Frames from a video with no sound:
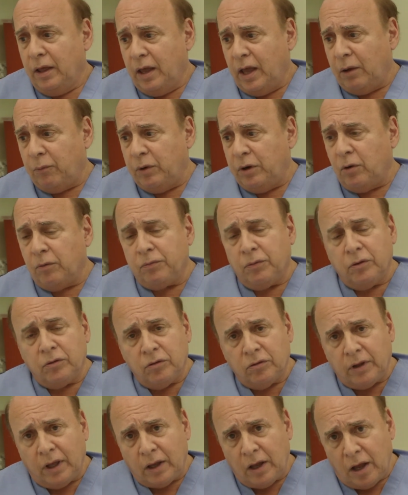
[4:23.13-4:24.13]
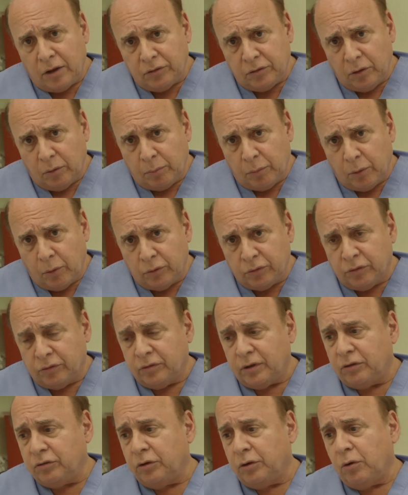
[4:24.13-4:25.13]
And we know, for instance, like
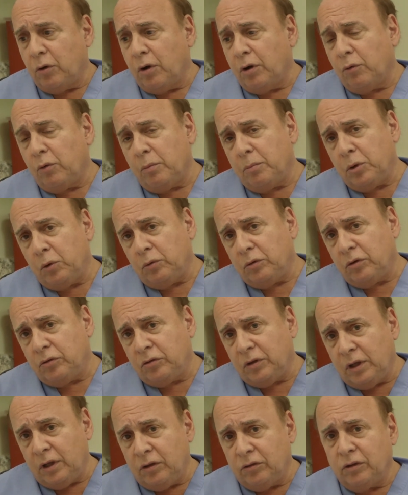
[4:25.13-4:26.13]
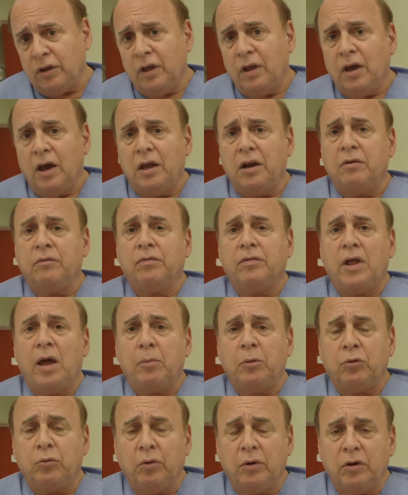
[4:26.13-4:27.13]
osteoporosis, that's an autoimmune disease, an
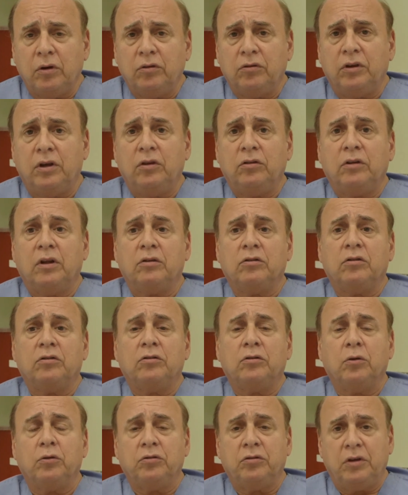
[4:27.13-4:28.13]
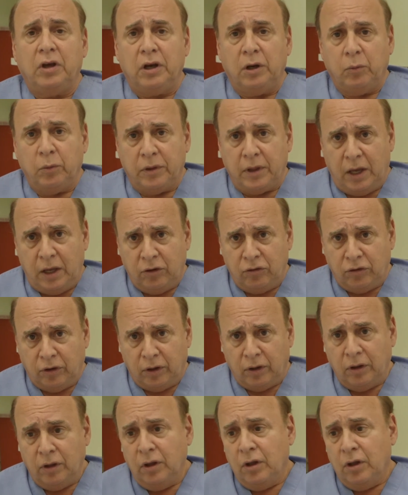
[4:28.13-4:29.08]
inflammatory disease that's associated with aging.